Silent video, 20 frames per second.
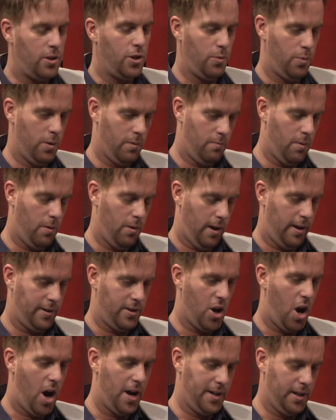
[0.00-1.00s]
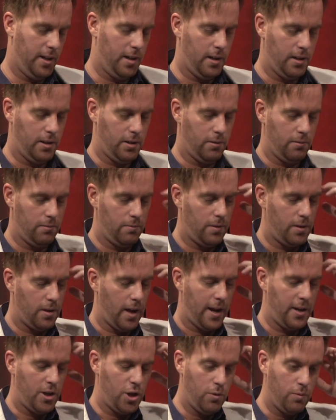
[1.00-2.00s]
you were at NIDA,
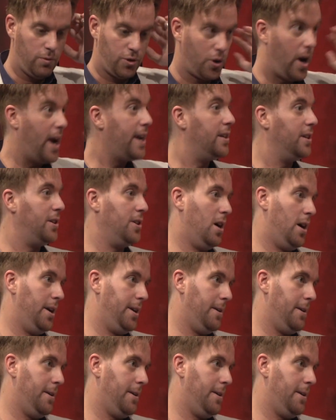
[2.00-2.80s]
and you trained at NIDA.